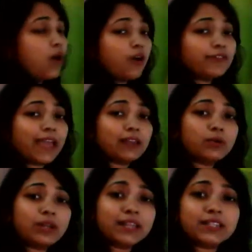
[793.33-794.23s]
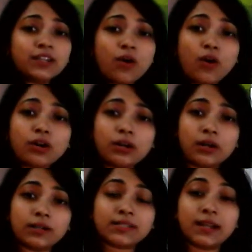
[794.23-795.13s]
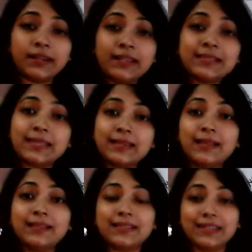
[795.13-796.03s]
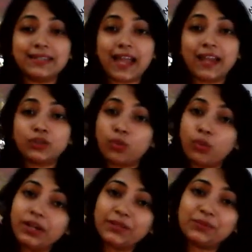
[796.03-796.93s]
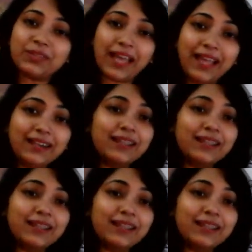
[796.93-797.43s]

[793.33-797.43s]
of calculating or studying single slit, I had told you that